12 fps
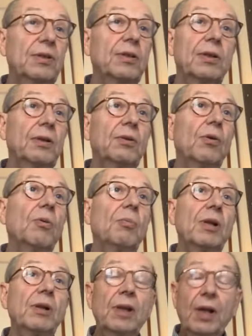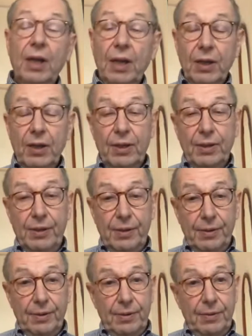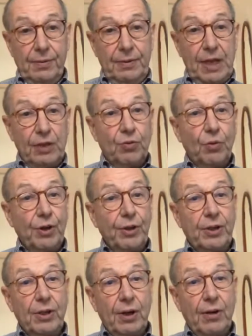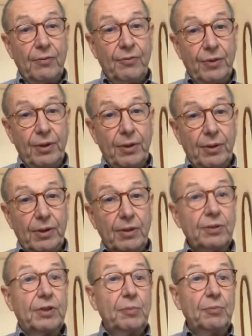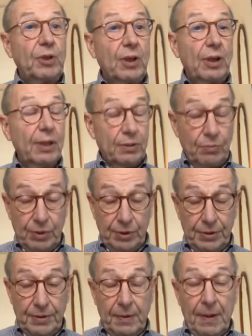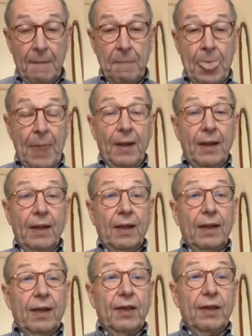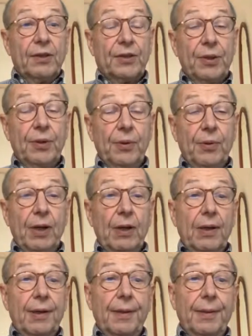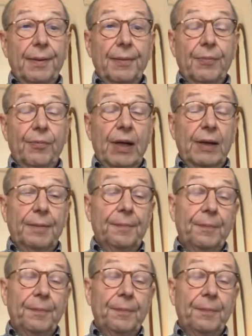the normal network of the contemporary art world. So, well,